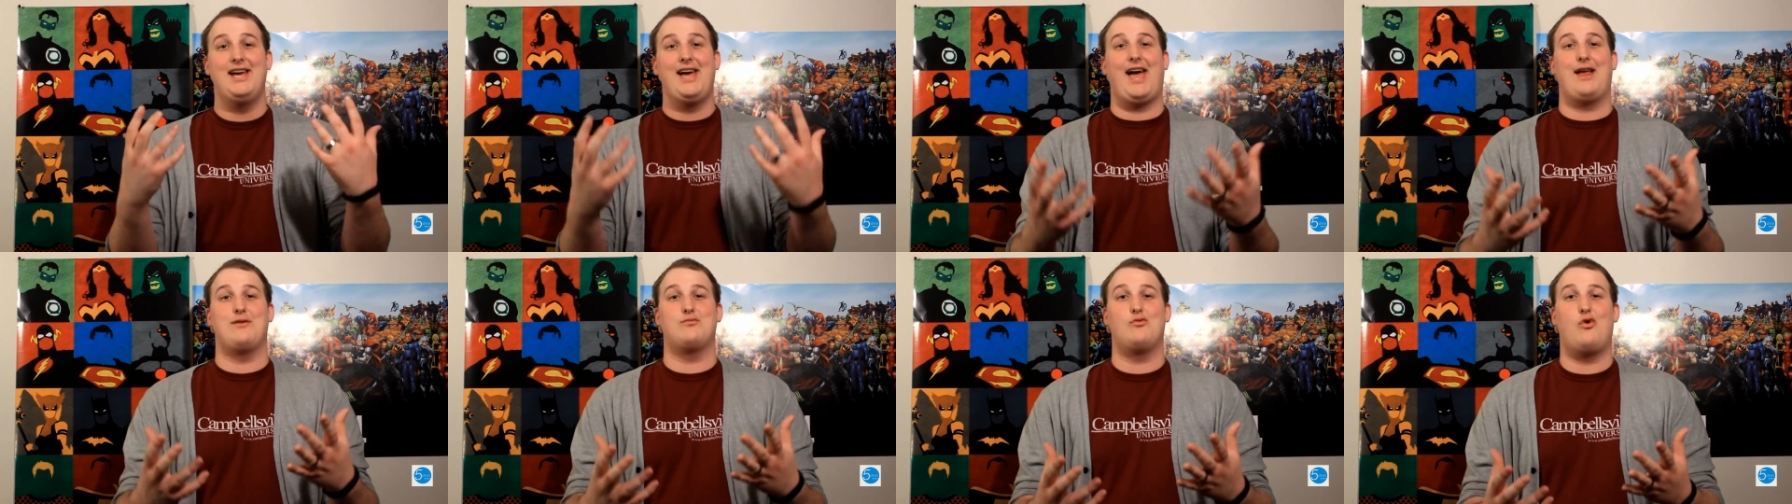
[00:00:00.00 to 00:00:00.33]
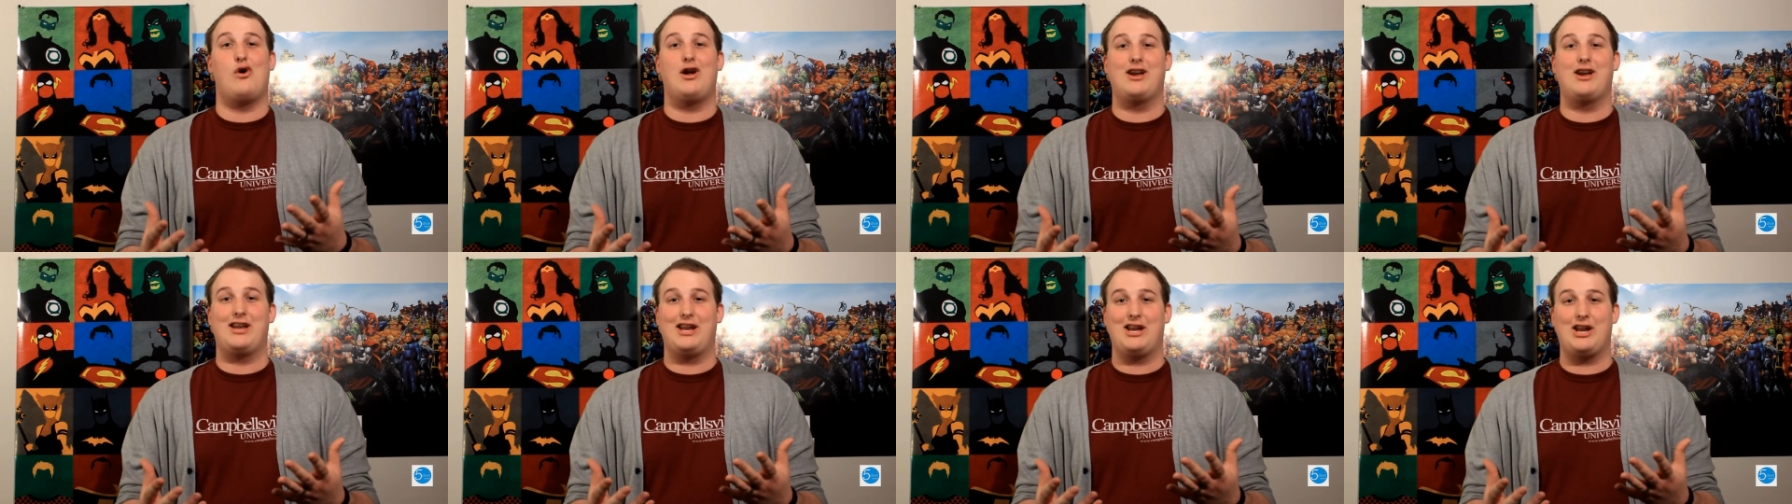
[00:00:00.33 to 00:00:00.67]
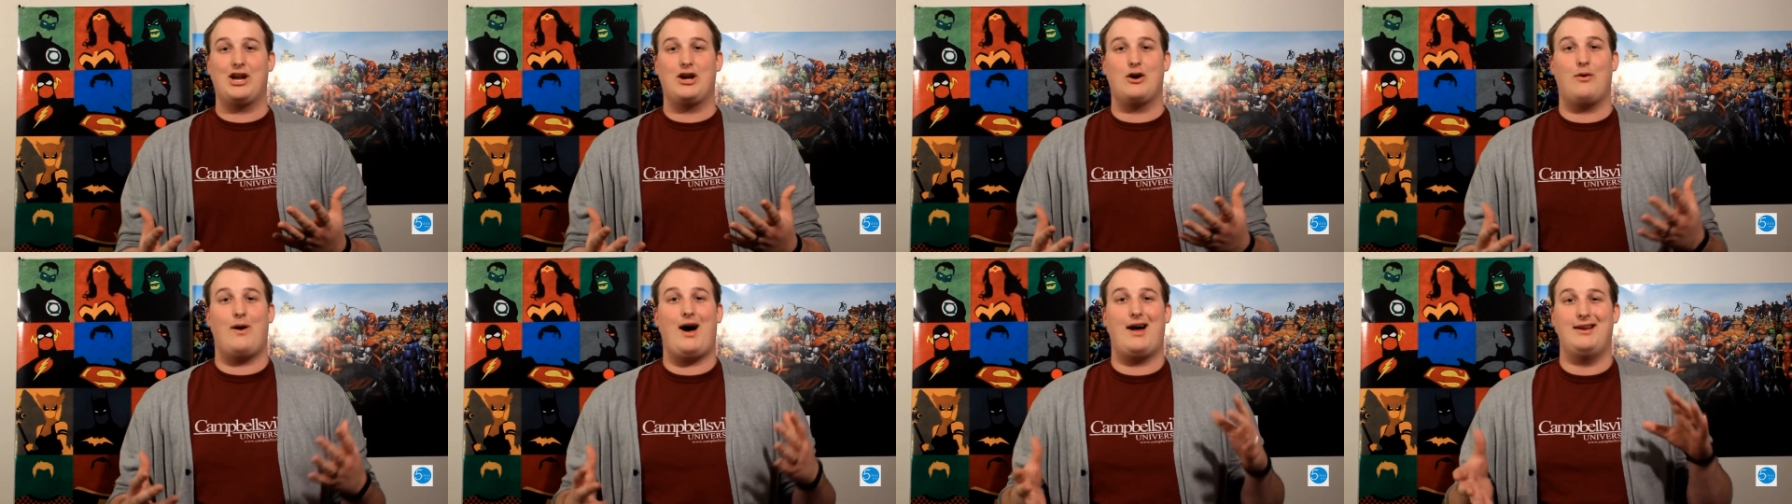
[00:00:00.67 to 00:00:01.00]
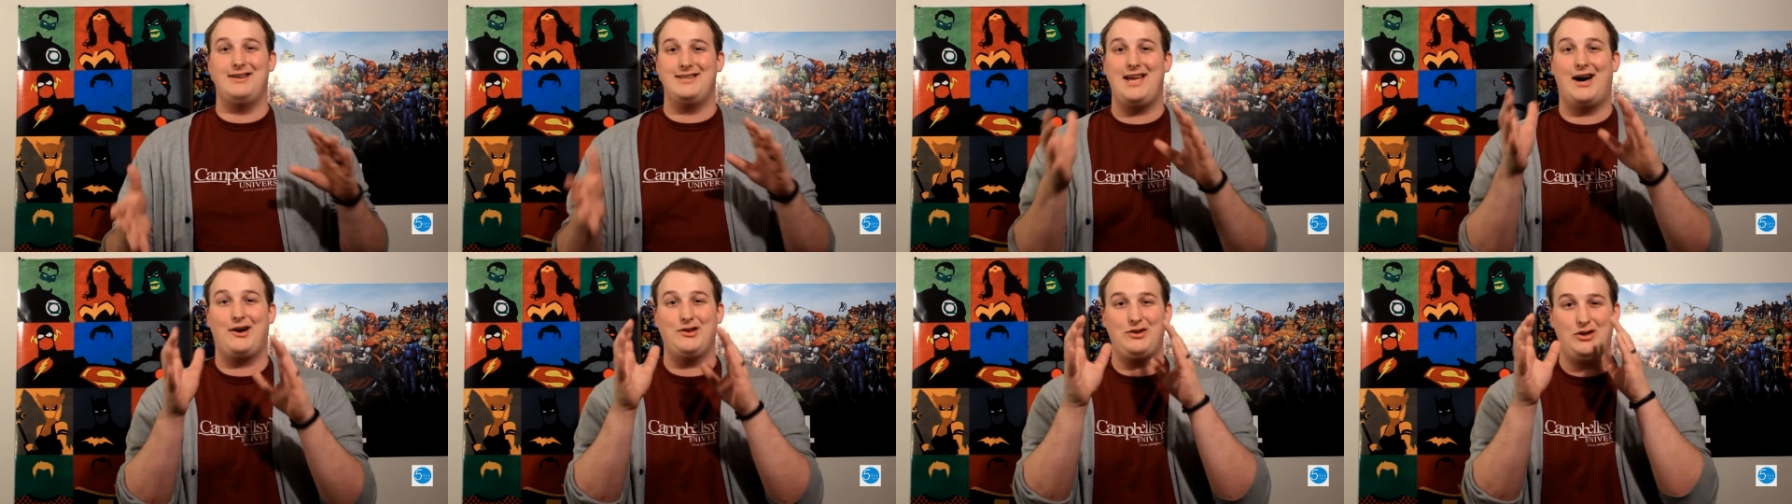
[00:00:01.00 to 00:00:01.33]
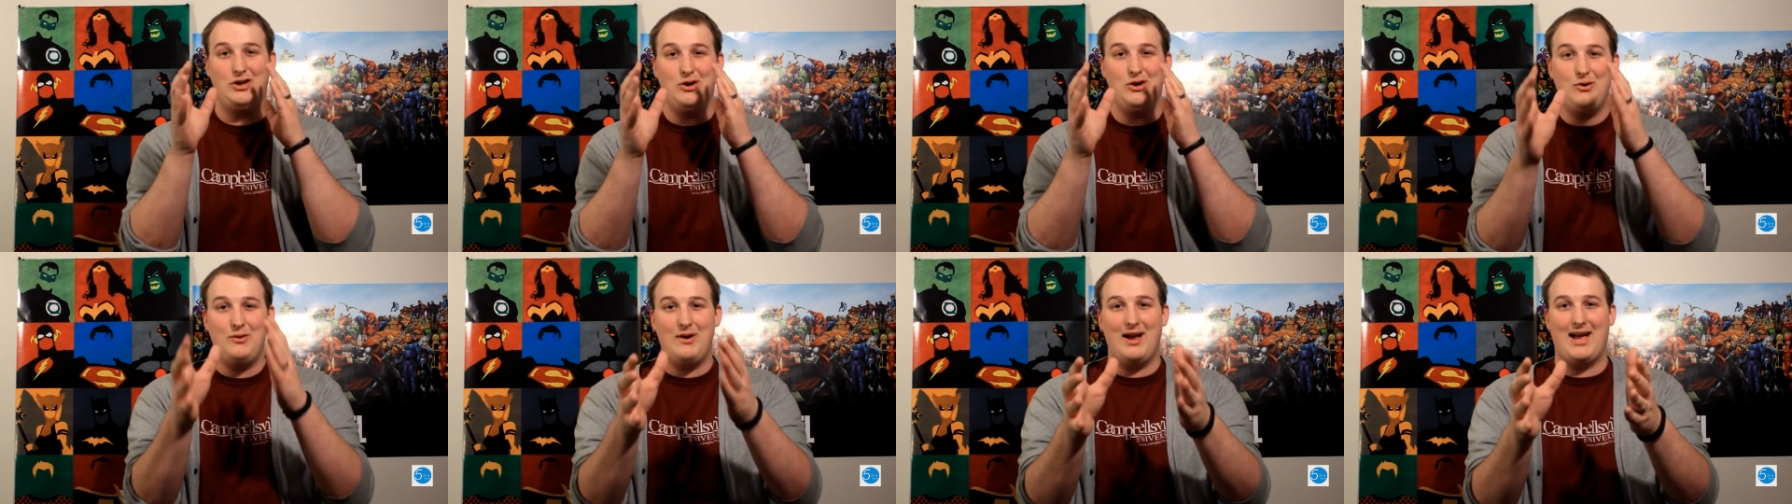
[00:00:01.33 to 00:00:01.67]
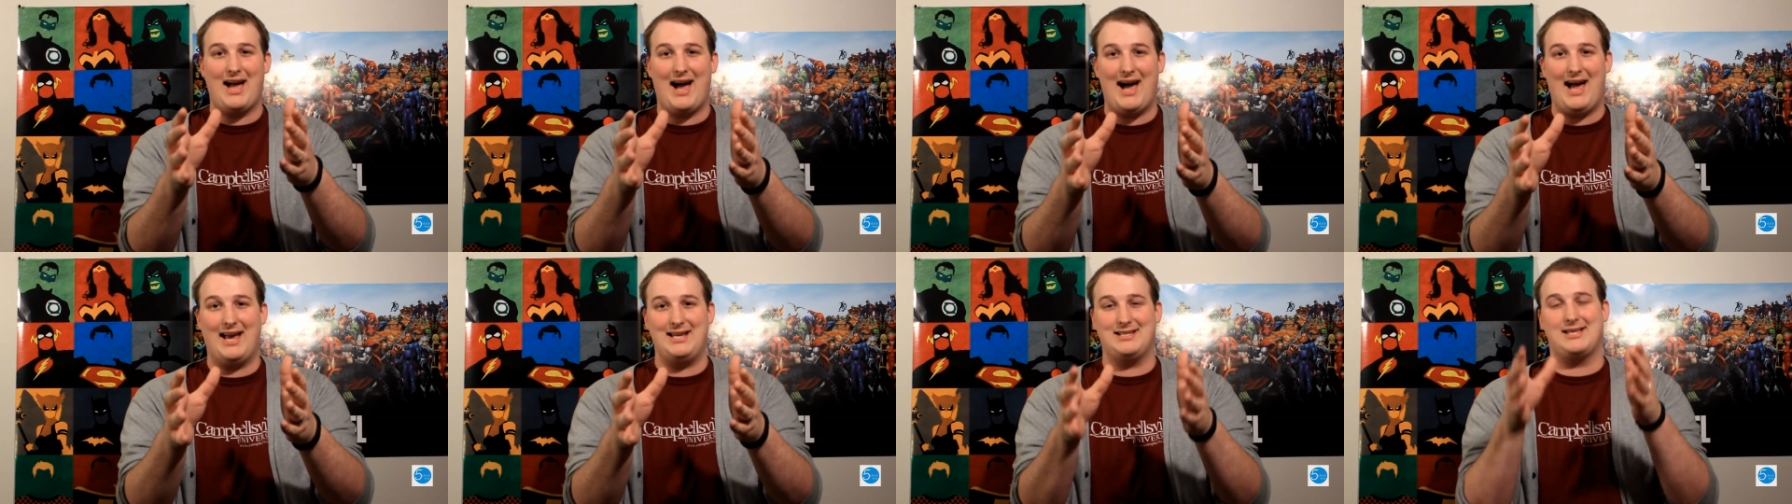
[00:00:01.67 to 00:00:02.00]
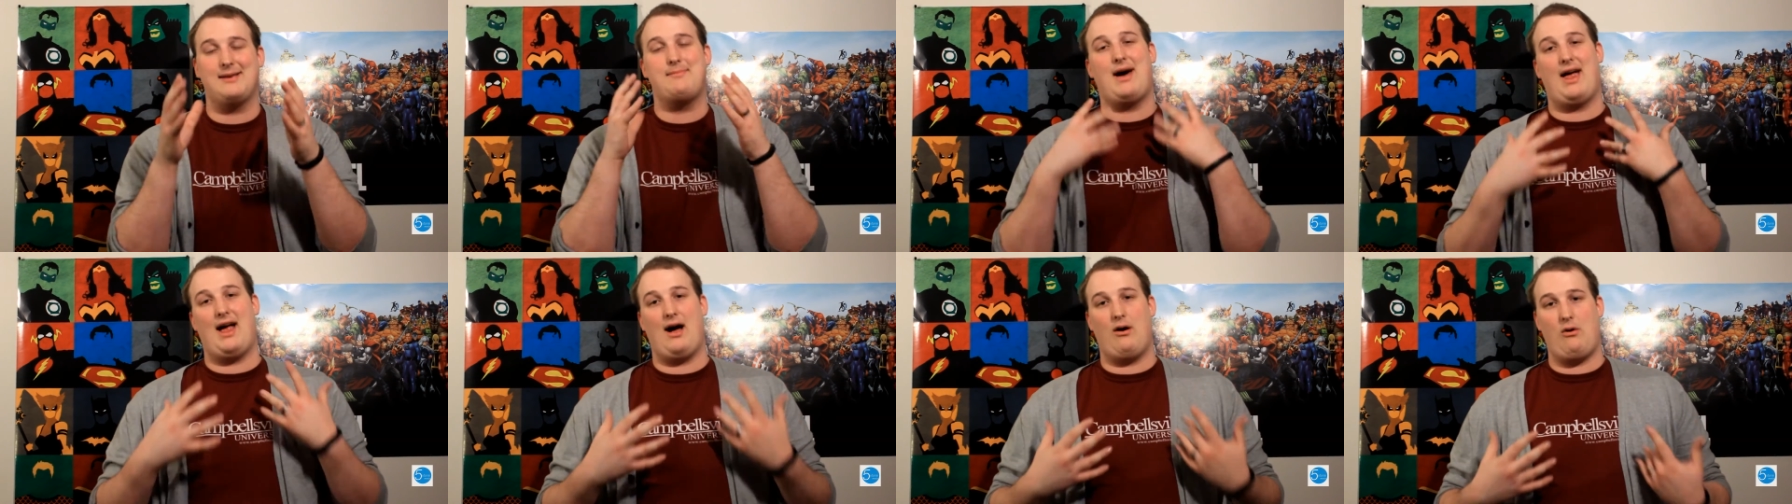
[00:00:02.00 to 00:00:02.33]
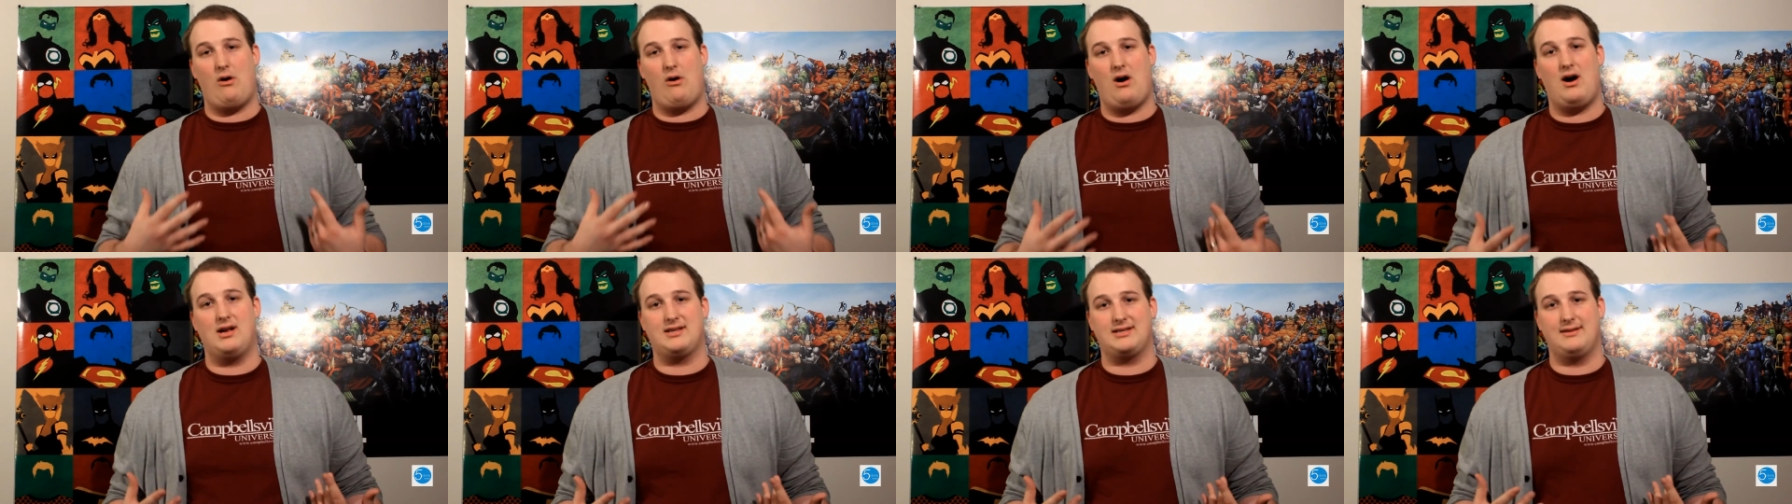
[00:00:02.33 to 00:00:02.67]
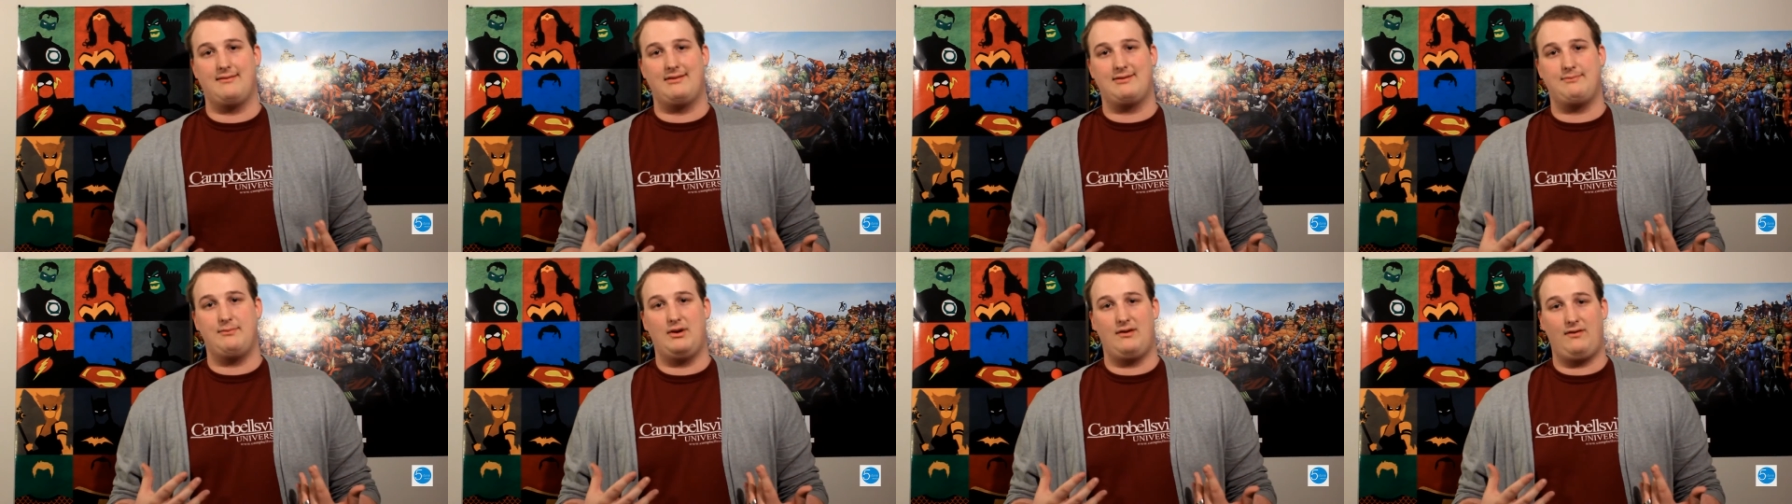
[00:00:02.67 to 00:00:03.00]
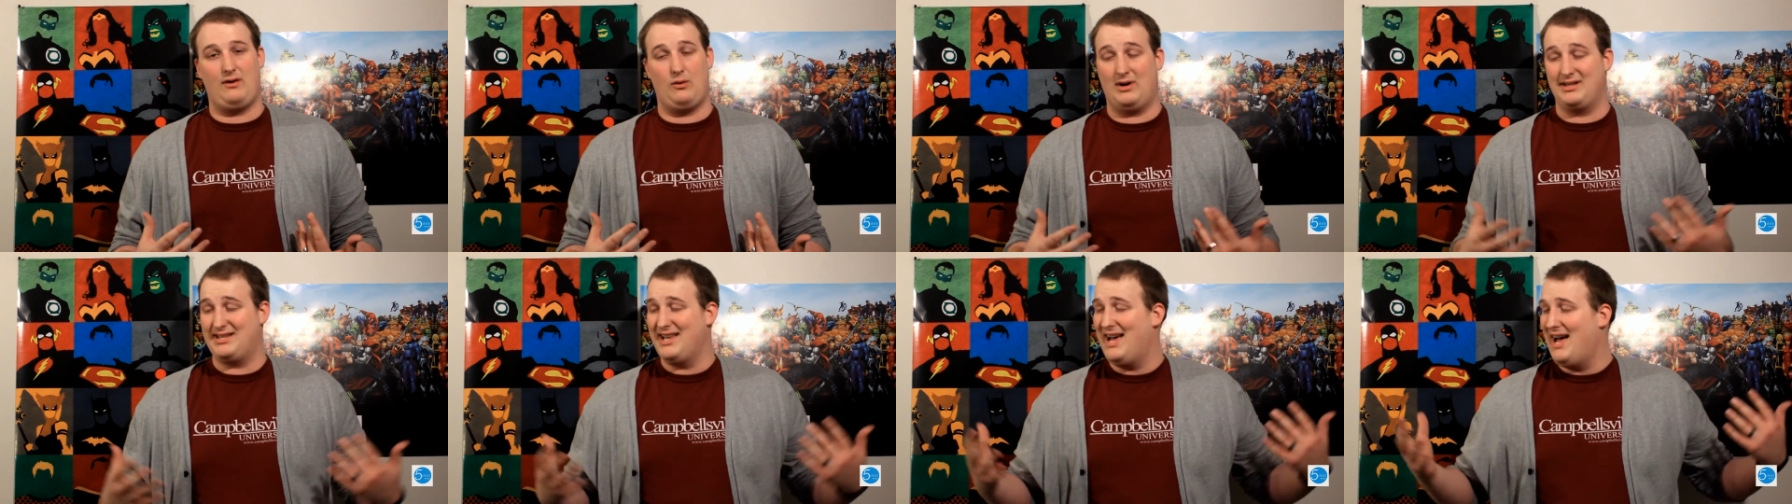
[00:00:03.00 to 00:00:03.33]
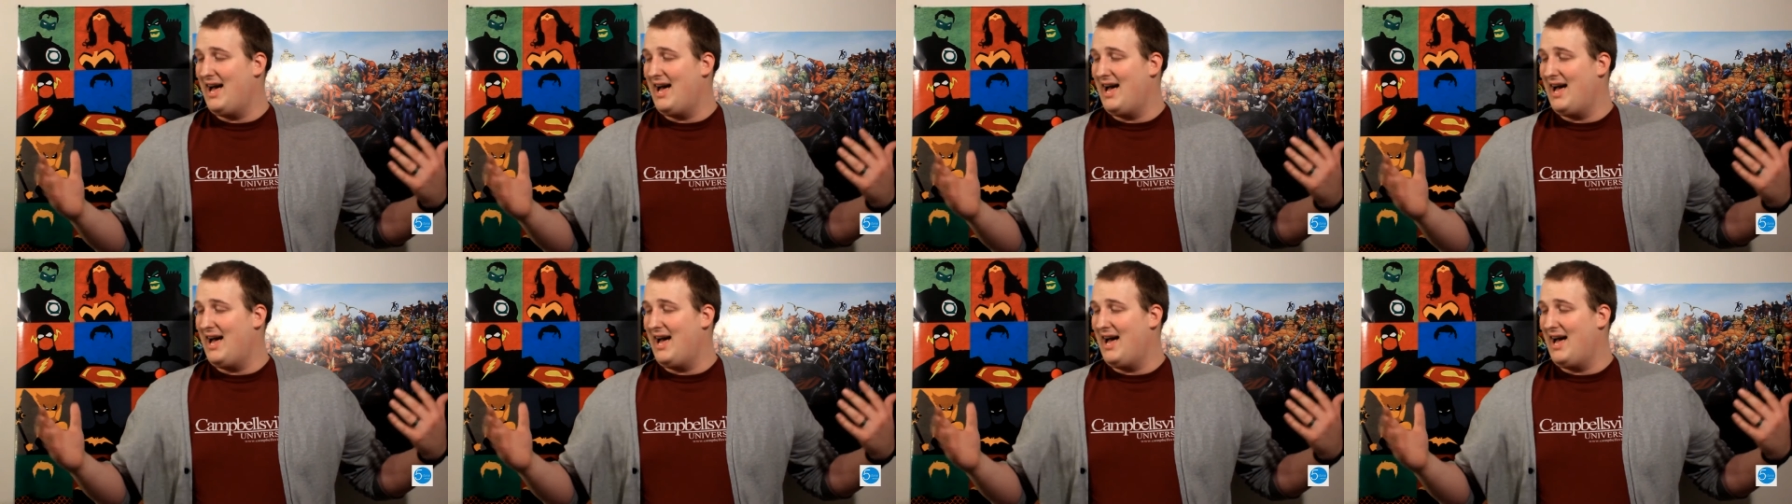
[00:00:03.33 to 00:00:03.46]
and wanting to go out and tell you guys about how awesome this movie was.